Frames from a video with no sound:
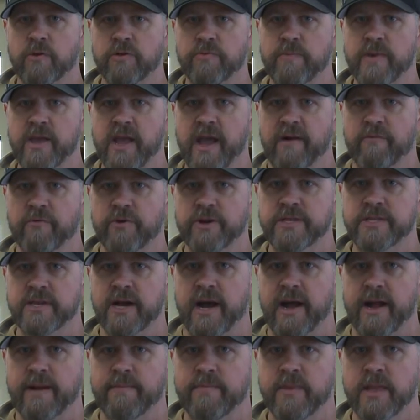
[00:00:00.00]
with me every
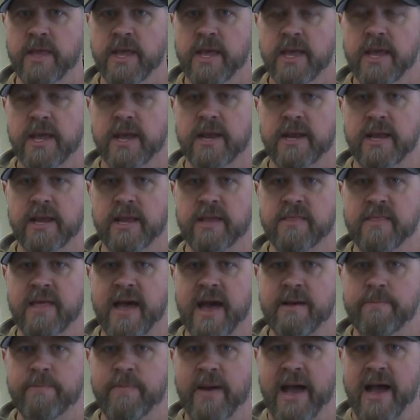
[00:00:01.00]
time, and in
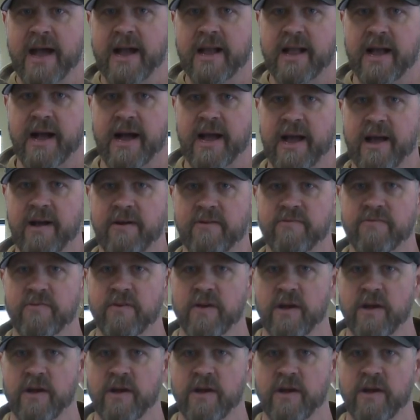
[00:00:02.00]
that pack I have